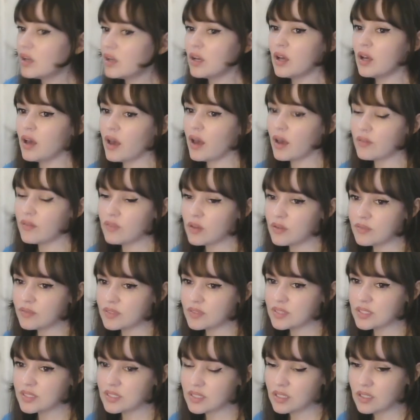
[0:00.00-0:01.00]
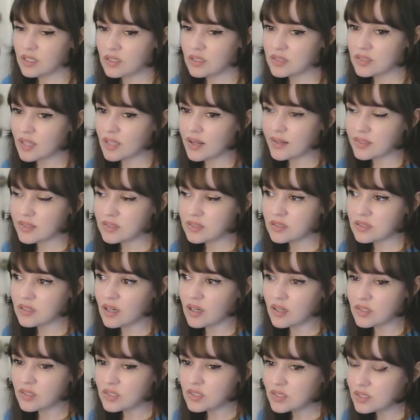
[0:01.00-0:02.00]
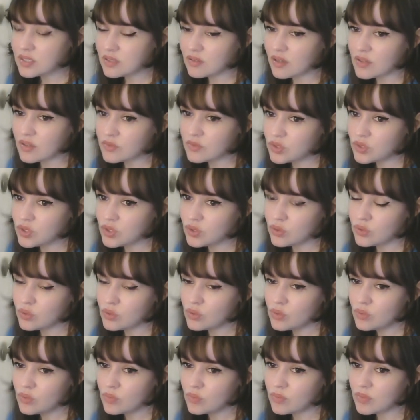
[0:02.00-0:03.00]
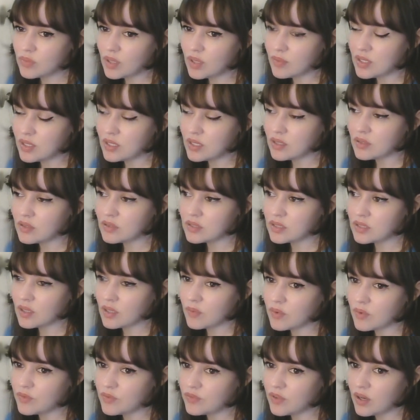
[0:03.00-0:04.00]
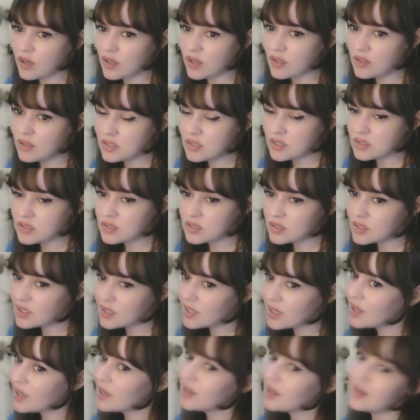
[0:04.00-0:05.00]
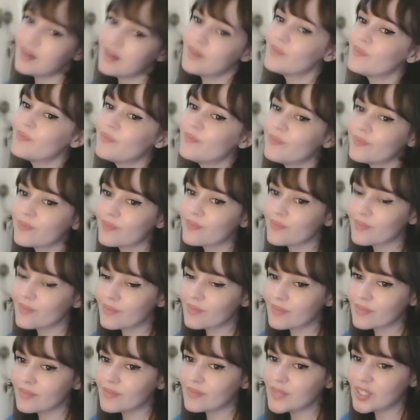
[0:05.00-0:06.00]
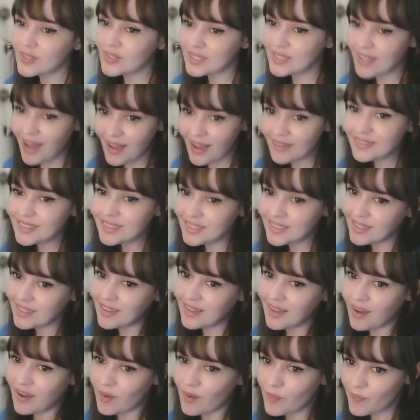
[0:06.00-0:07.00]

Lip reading: Have you ever seen talented artists around you? Maybe some of your friends? Because I've seen them.